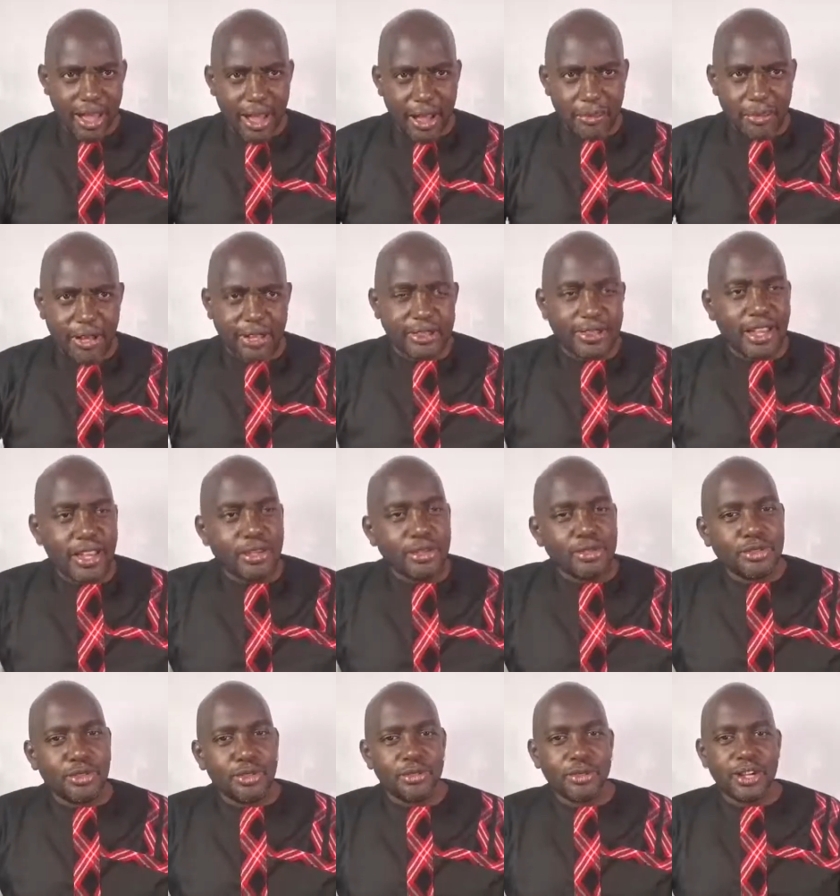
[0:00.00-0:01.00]
Amen. Thank you
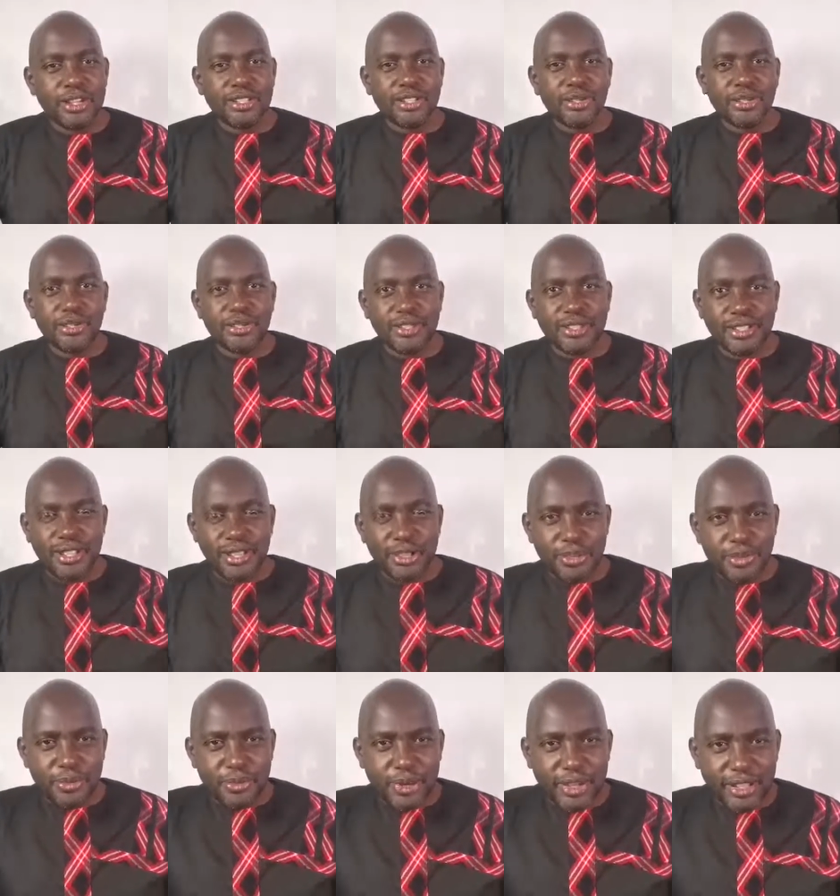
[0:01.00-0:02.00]
so much. Good to see
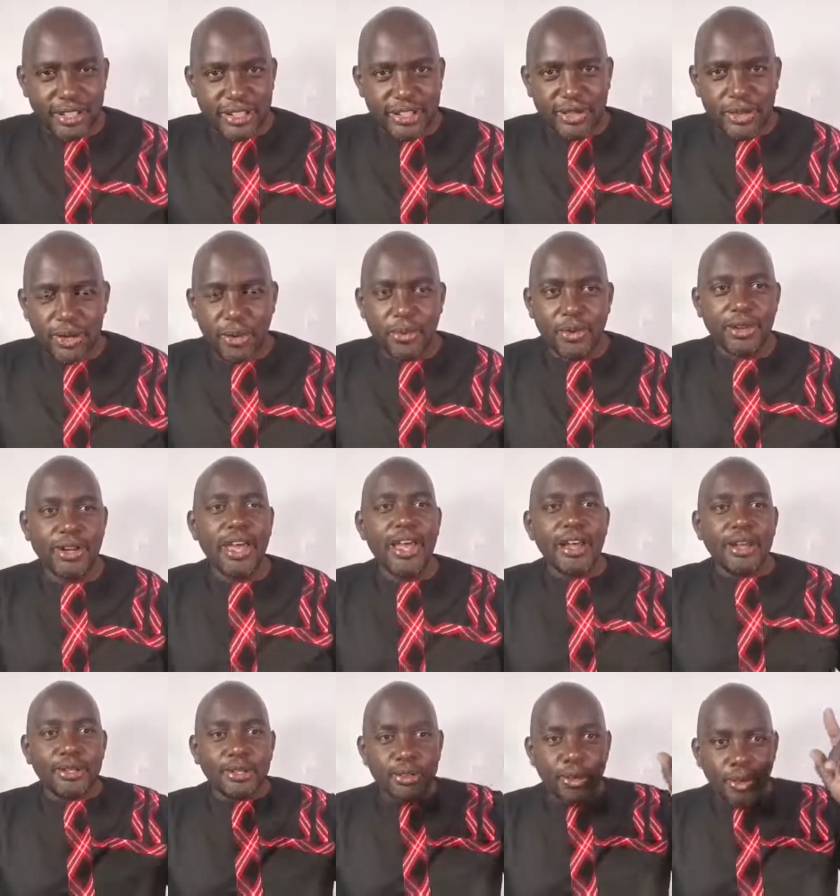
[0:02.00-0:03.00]
you, Brother Solomon.
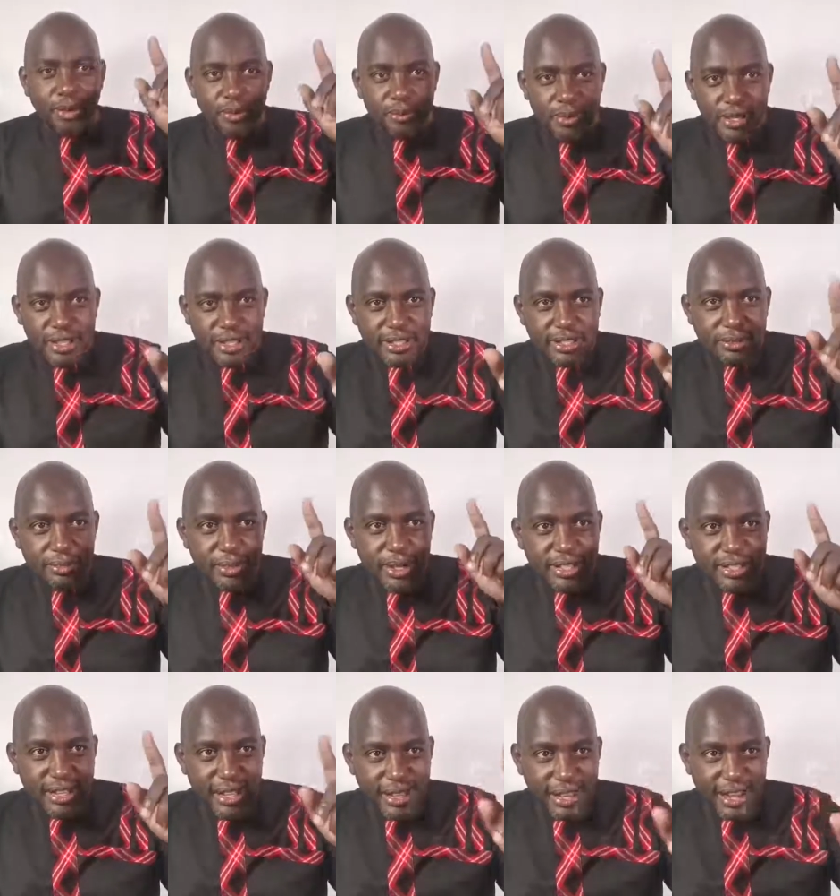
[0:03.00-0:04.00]
Don't miss
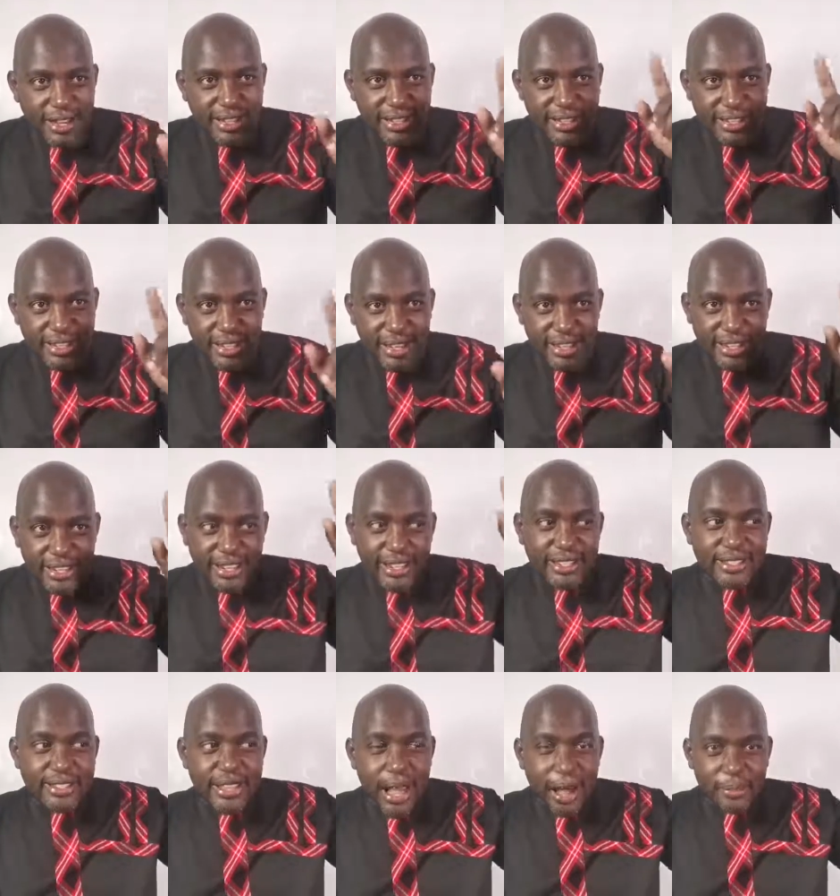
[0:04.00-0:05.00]
Messianic Sunday.
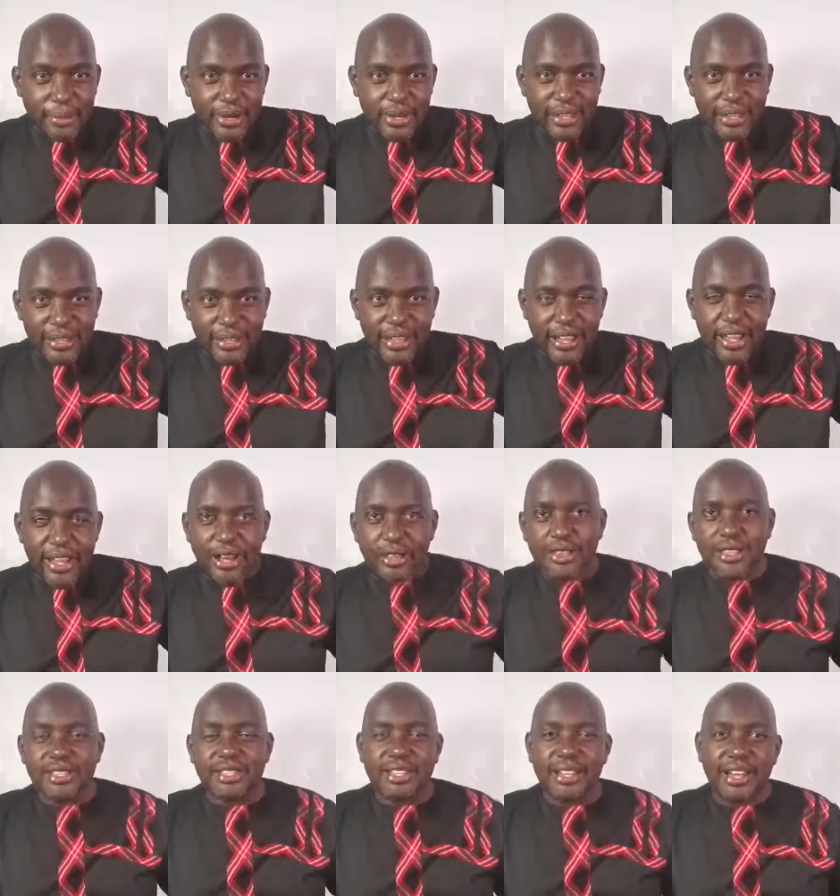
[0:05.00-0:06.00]
It's happening
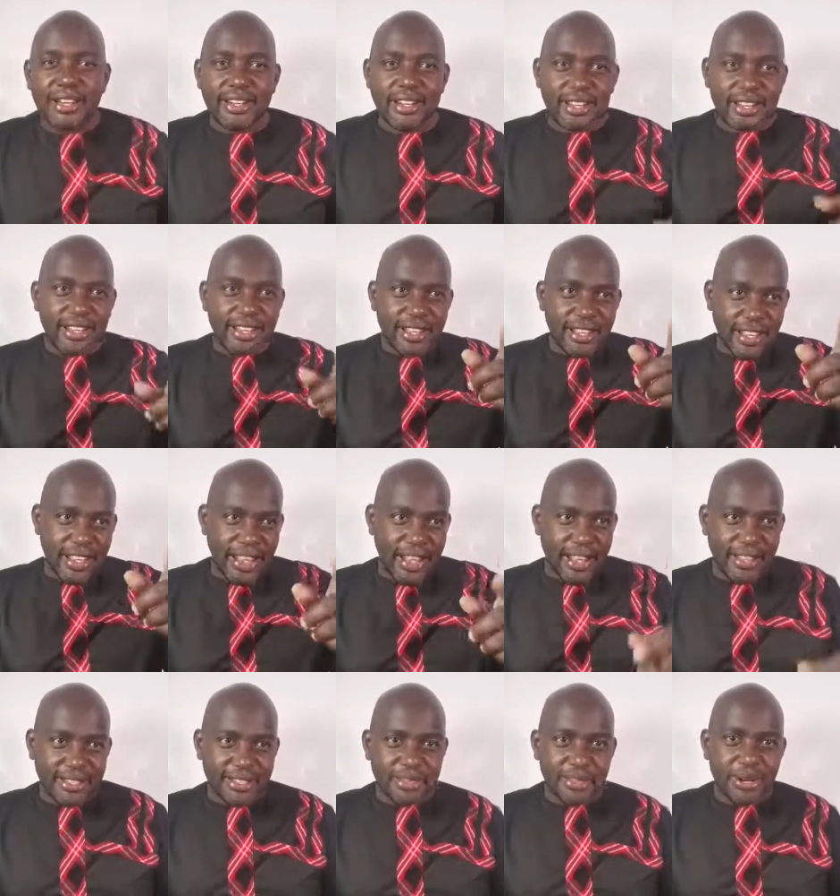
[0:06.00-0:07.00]
this Sunday,
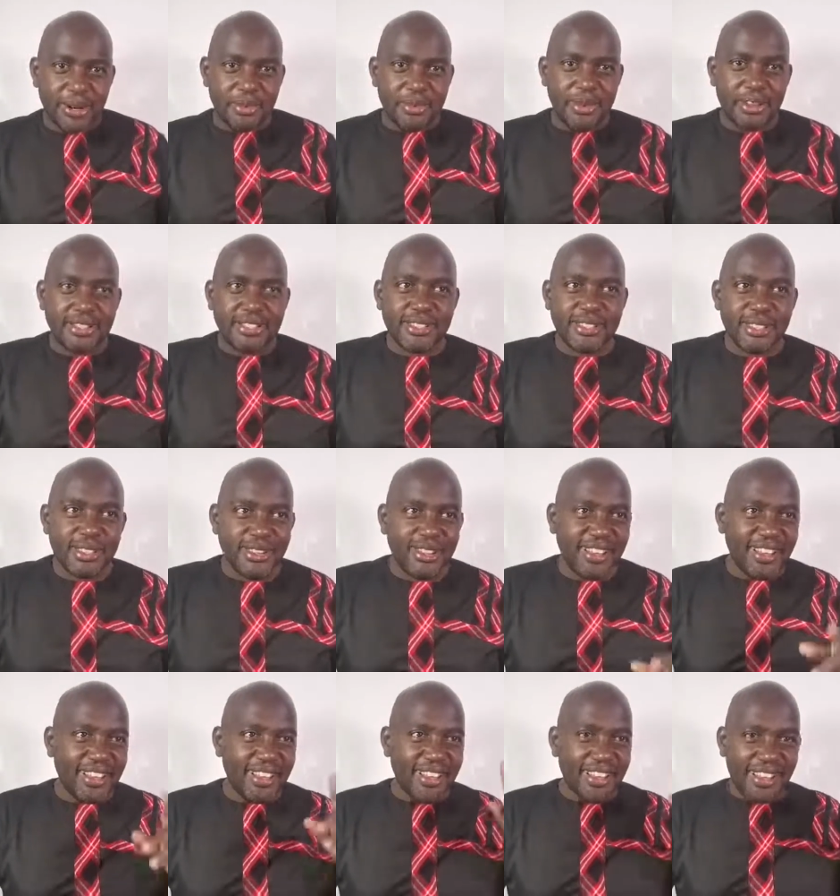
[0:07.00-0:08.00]
Solomon. So,
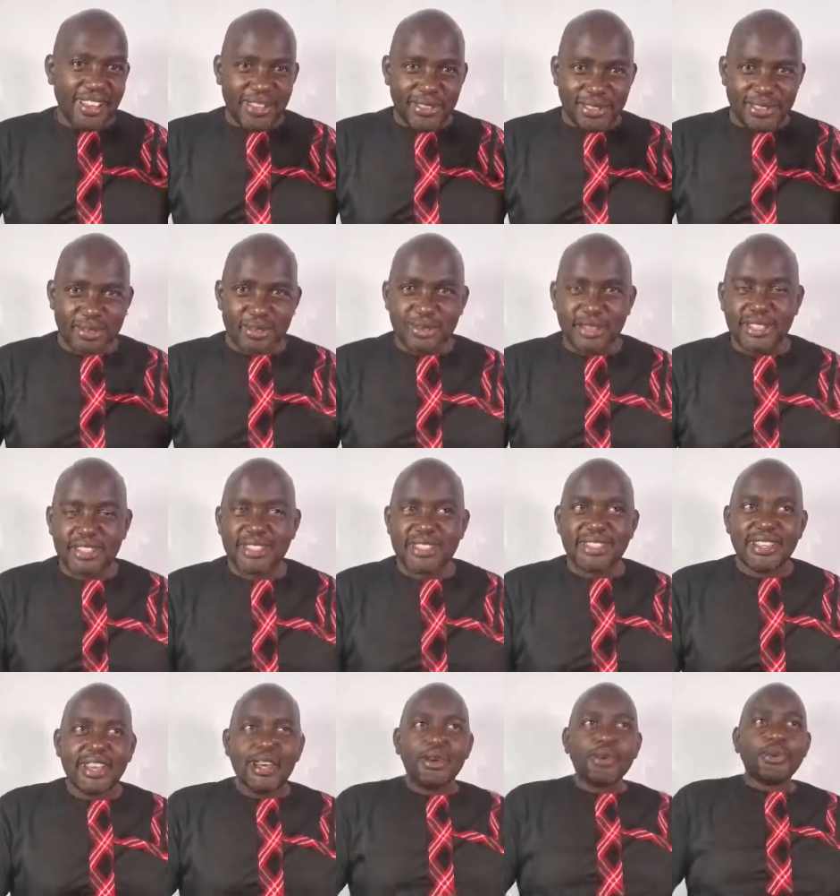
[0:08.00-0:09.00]
else you
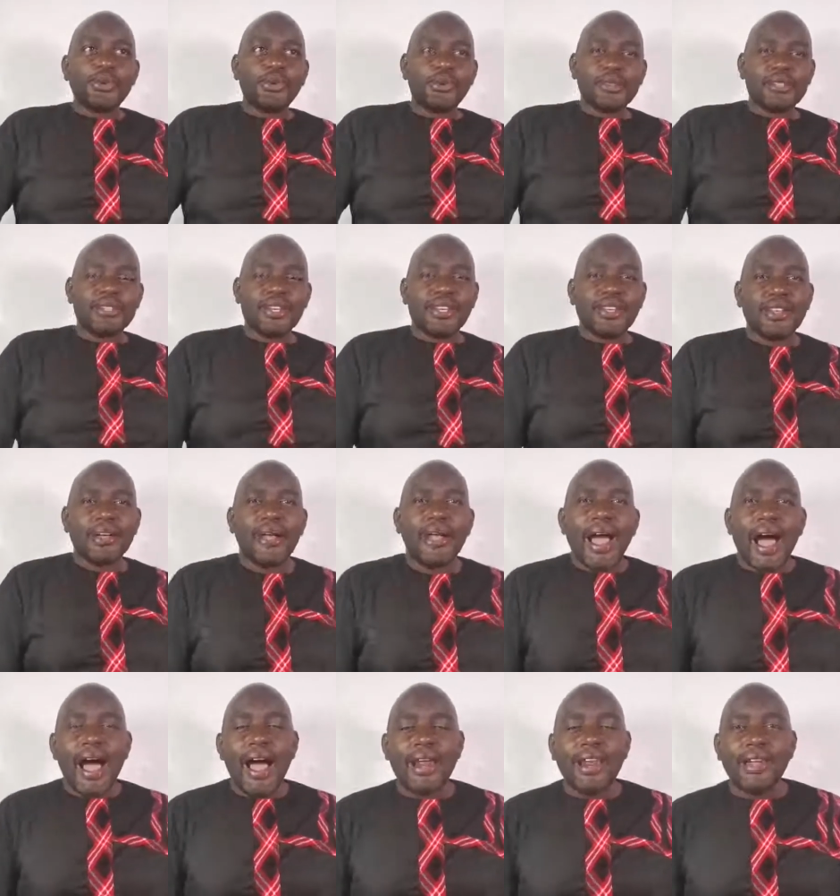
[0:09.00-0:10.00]
miss
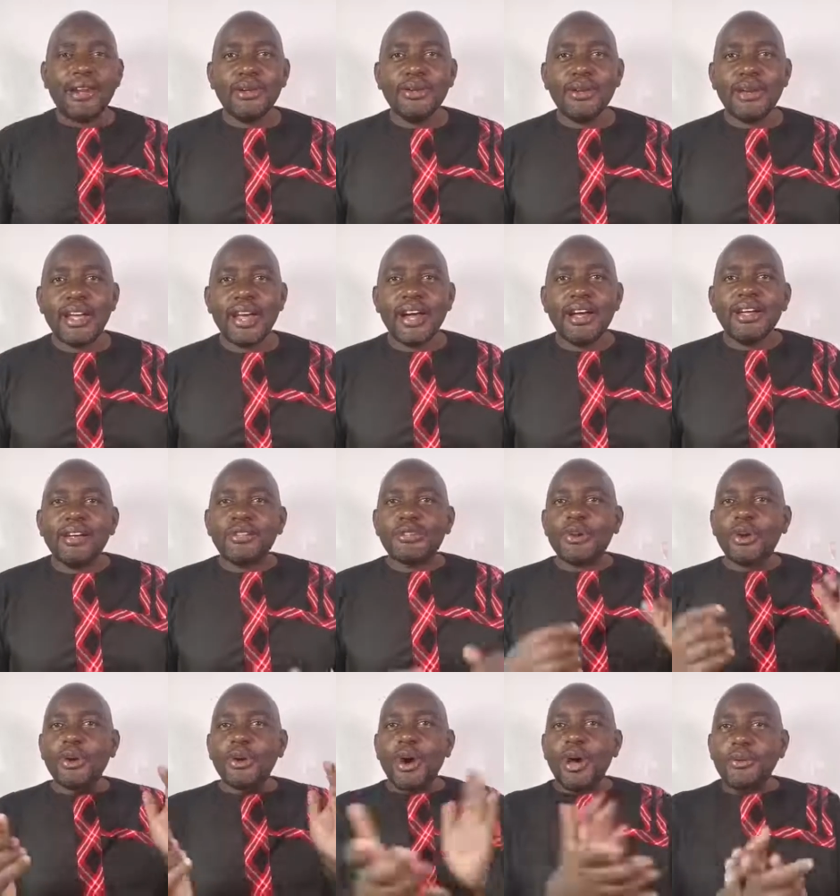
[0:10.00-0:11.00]
Ukuje. Hallelujah.
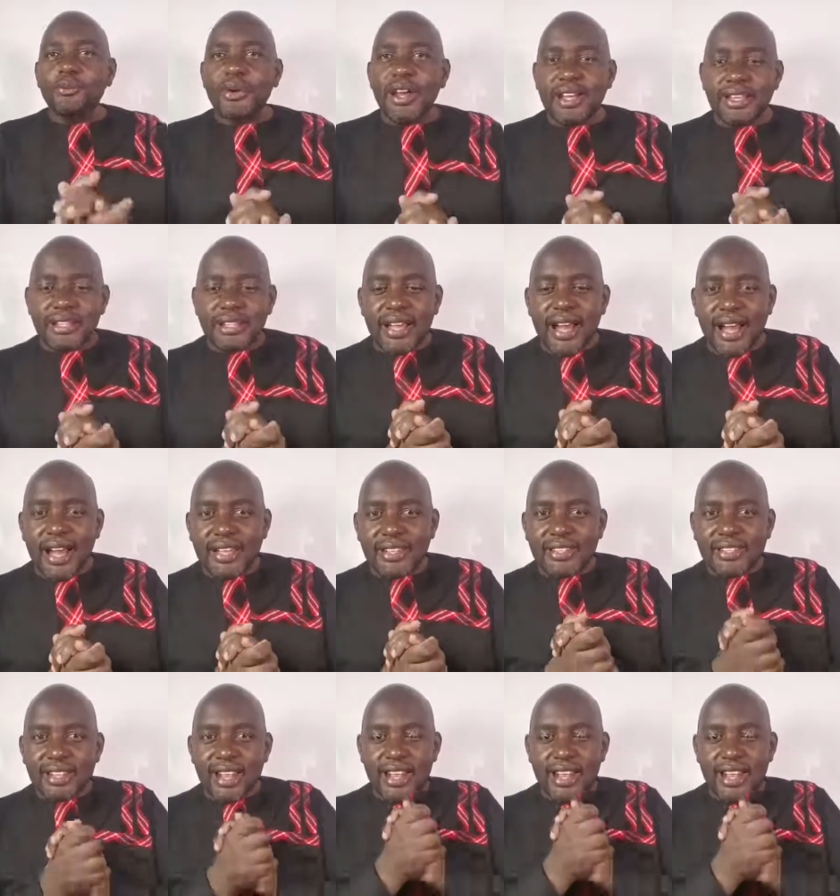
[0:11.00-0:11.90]
So, God bless, guys.